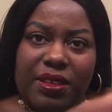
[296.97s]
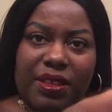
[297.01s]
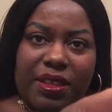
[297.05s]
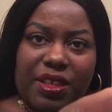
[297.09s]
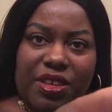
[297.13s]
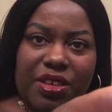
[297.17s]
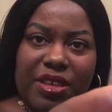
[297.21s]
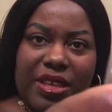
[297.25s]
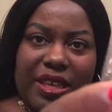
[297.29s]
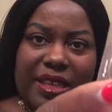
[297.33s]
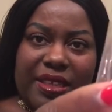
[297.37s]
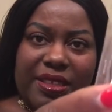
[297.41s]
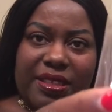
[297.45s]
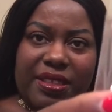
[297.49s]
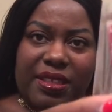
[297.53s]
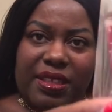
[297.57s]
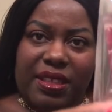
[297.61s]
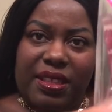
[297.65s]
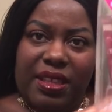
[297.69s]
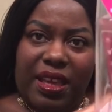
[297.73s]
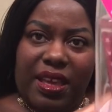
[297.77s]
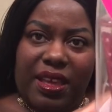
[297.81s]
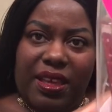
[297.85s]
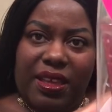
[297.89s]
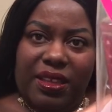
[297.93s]
can you guys see
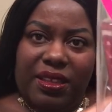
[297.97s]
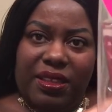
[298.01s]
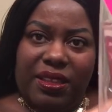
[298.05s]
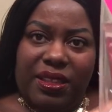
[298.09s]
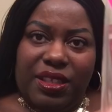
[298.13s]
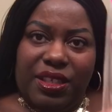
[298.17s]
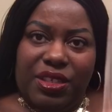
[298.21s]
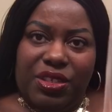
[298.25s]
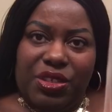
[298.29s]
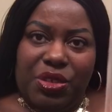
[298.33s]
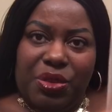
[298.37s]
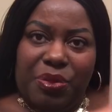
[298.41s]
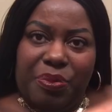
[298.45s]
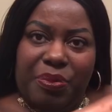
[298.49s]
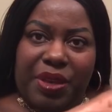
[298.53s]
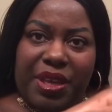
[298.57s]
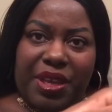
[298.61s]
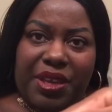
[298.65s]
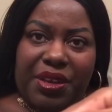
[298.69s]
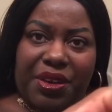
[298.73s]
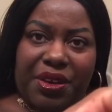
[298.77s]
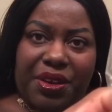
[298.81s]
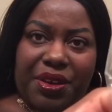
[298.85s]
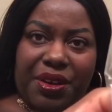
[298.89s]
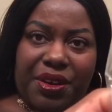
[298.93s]
that a little
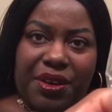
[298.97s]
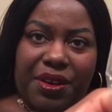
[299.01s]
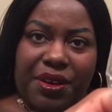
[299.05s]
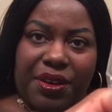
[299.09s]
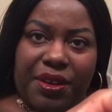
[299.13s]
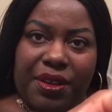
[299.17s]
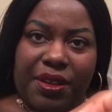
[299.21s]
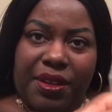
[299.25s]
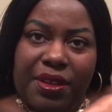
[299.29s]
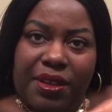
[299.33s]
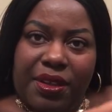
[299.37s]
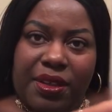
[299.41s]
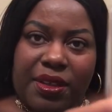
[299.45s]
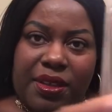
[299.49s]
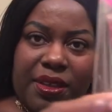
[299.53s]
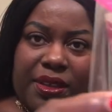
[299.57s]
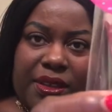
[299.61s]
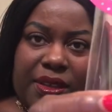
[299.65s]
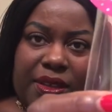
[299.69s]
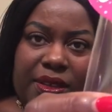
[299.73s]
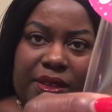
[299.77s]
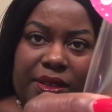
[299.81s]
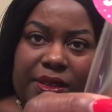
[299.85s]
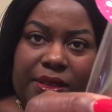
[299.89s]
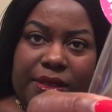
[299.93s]
better?
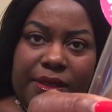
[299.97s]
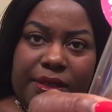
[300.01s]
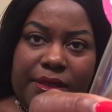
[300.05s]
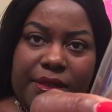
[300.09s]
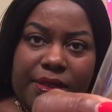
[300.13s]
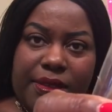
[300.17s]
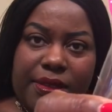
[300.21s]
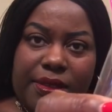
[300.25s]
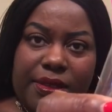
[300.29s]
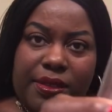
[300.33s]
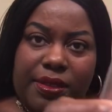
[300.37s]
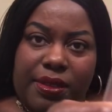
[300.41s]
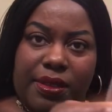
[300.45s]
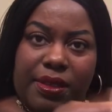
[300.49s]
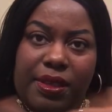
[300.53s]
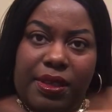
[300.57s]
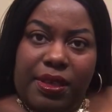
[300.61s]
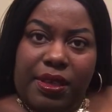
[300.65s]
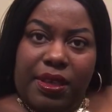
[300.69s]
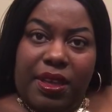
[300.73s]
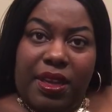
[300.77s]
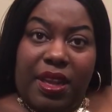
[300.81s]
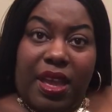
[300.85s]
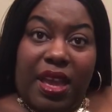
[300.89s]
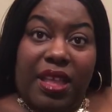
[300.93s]

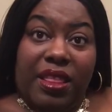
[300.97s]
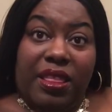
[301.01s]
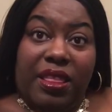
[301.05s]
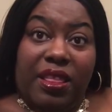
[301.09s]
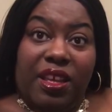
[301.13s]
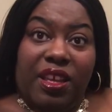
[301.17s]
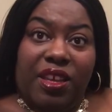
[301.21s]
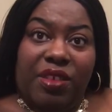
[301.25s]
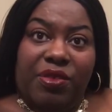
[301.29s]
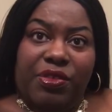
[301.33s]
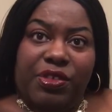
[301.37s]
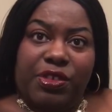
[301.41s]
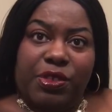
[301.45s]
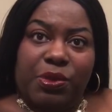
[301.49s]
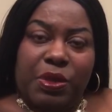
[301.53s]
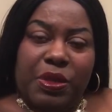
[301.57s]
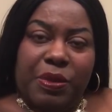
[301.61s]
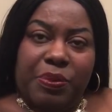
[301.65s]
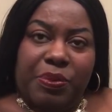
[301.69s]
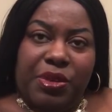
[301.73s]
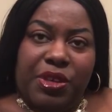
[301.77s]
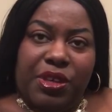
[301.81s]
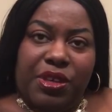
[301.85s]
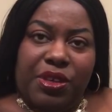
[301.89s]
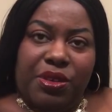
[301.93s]
see, and I love
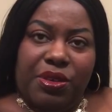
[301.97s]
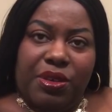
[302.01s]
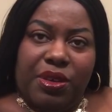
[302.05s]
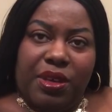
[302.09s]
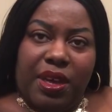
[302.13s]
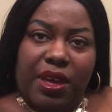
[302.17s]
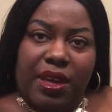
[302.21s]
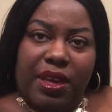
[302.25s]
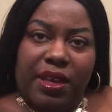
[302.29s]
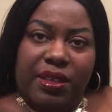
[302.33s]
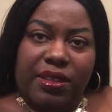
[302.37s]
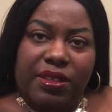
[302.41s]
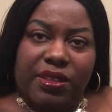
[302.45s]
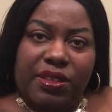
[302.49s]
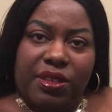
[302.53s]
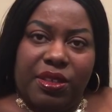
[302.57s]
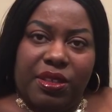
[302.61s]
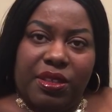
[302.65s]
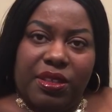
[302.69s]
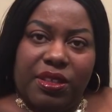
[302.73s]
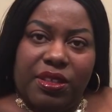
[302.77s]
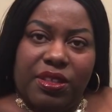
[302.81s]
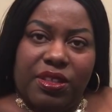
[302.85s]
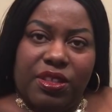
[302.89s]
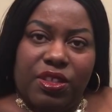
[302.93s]
sweet pea, you guys, so
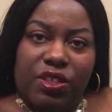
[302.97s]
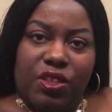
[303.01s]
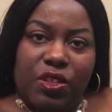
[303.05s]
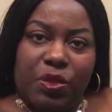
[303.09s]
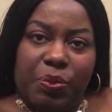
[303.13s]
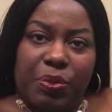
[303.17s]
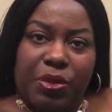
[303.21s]
this is